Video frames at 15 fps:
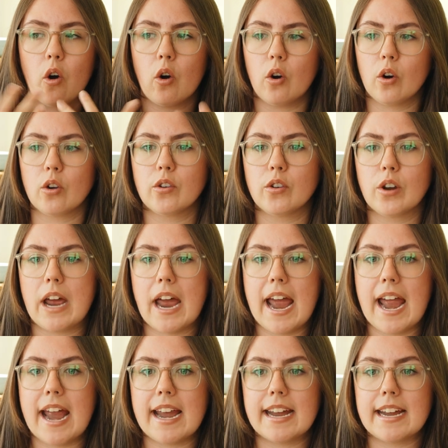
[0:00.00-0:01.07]
on
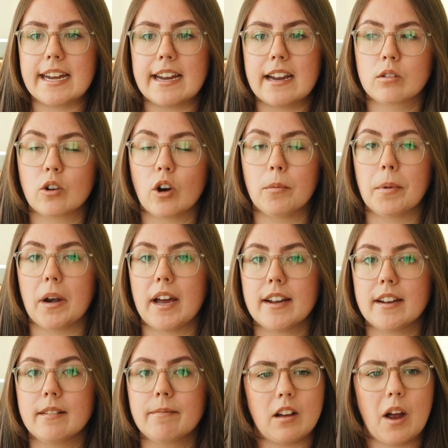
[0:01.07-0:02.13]
a quad light.